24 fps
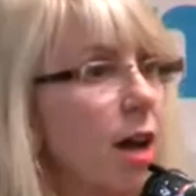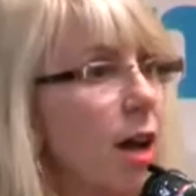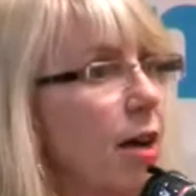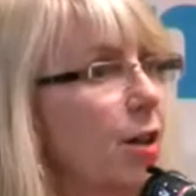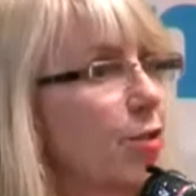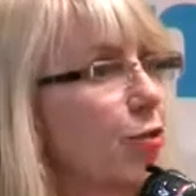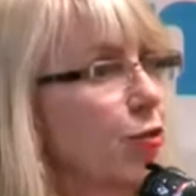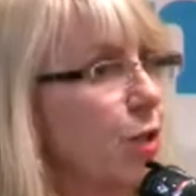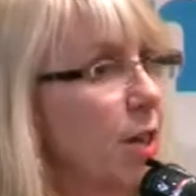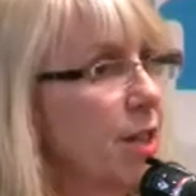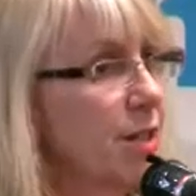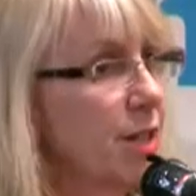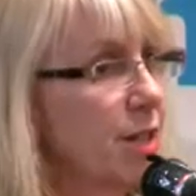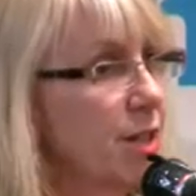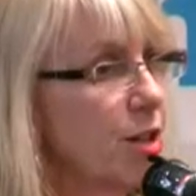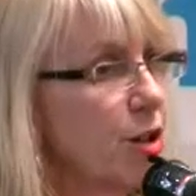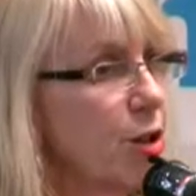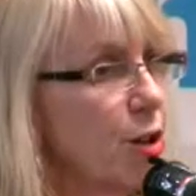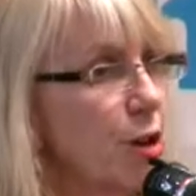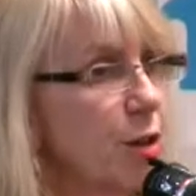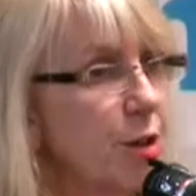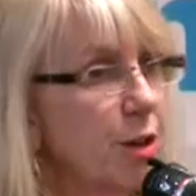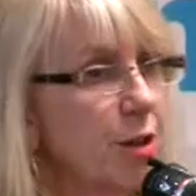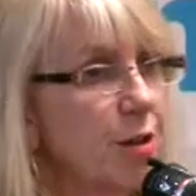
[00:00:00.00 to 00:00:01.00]
addressing
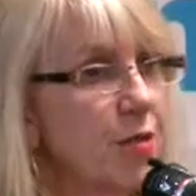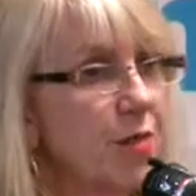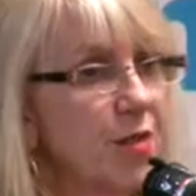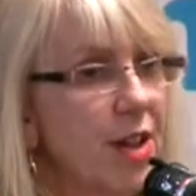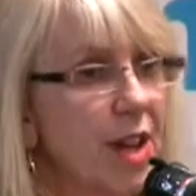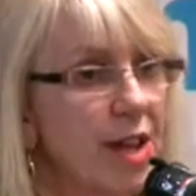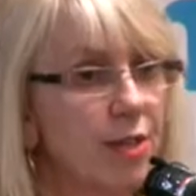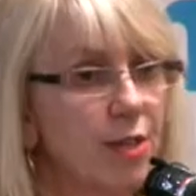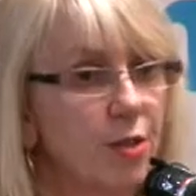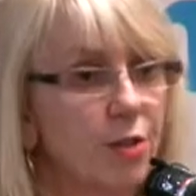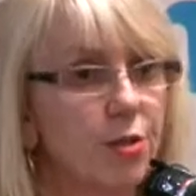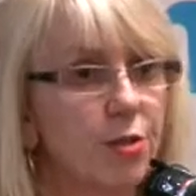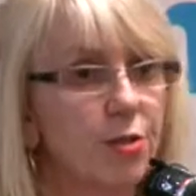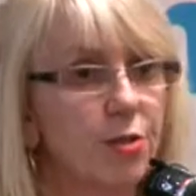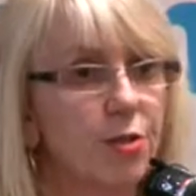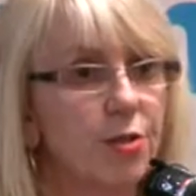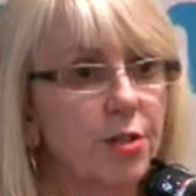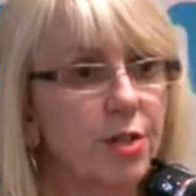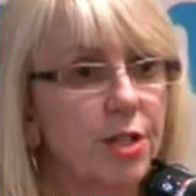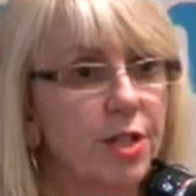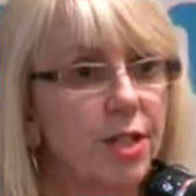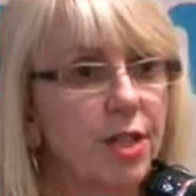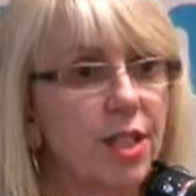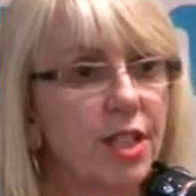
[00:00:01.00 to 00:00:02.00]

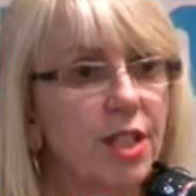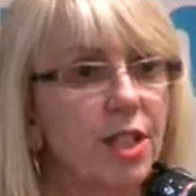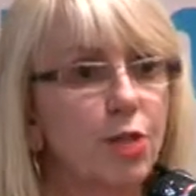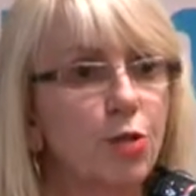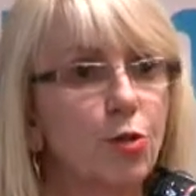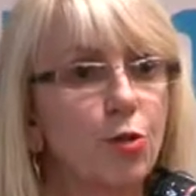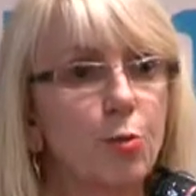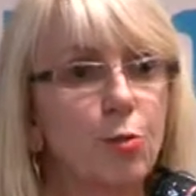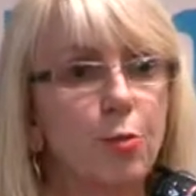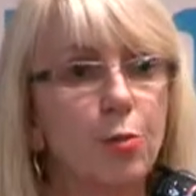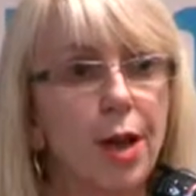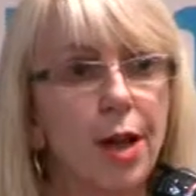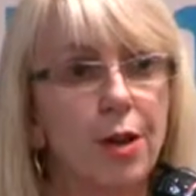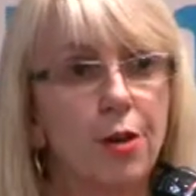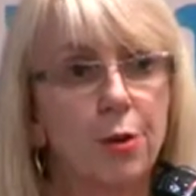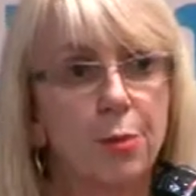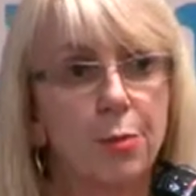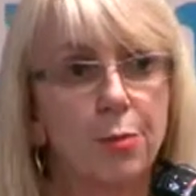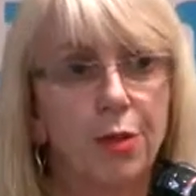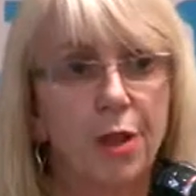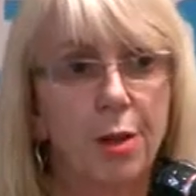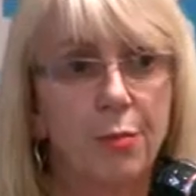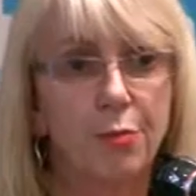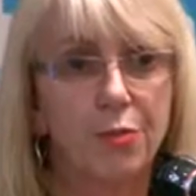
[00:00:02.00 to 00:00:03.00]
cardiovascular disease through better
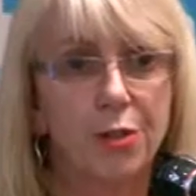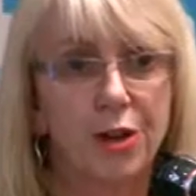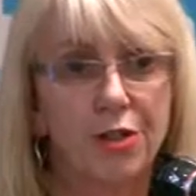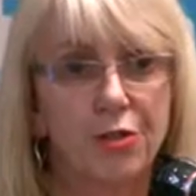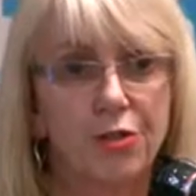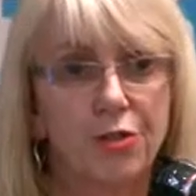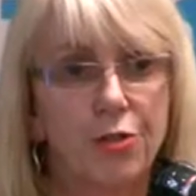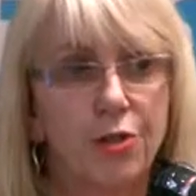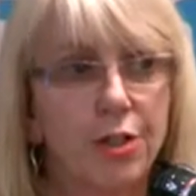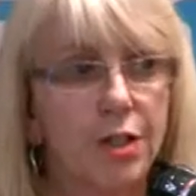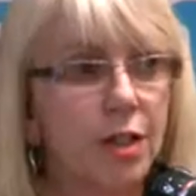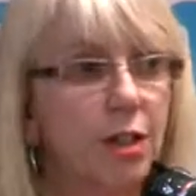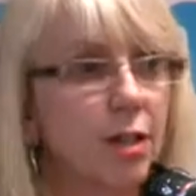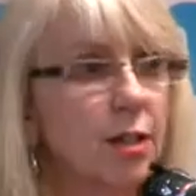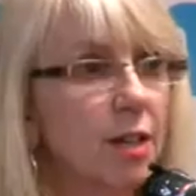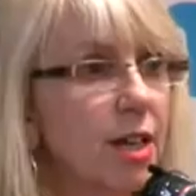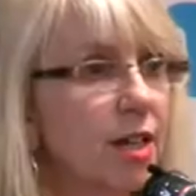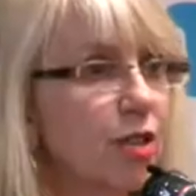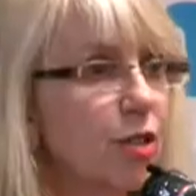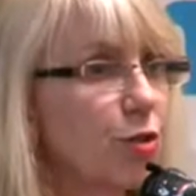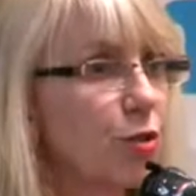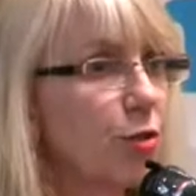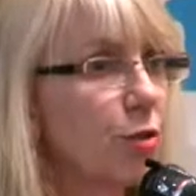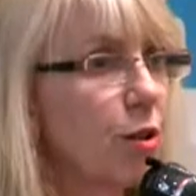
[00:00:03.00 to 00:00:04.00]
blood pressure and
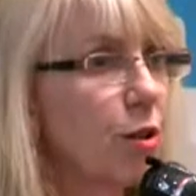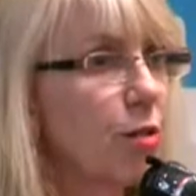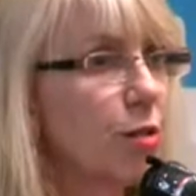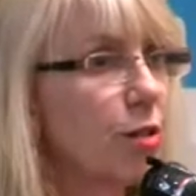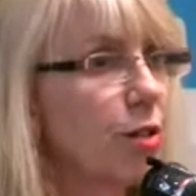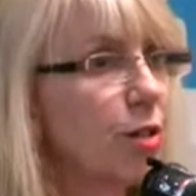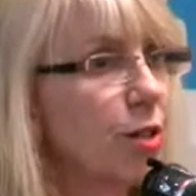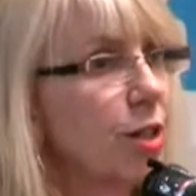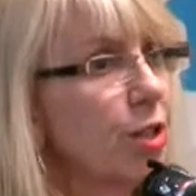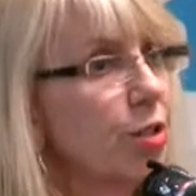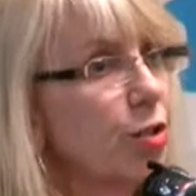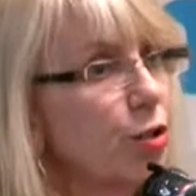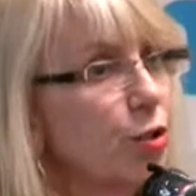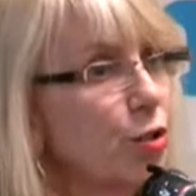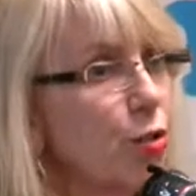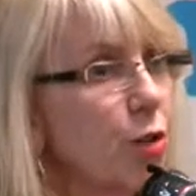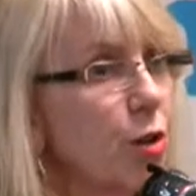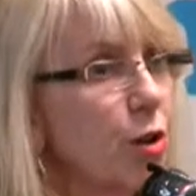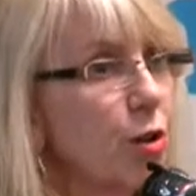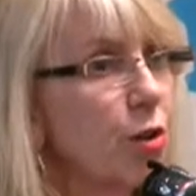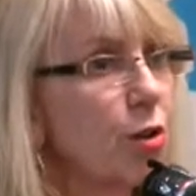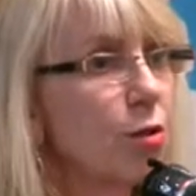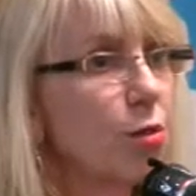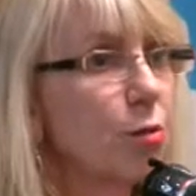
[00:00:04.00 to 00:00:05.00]
cholesterol
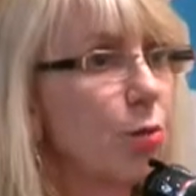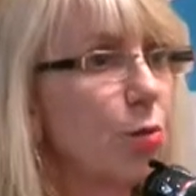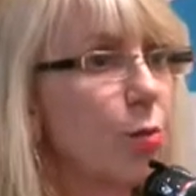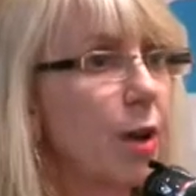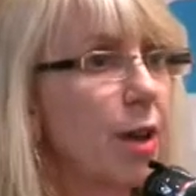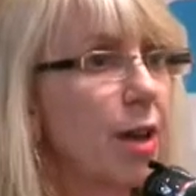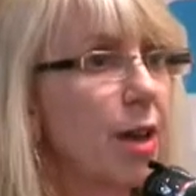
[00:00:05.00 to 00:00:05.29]
control,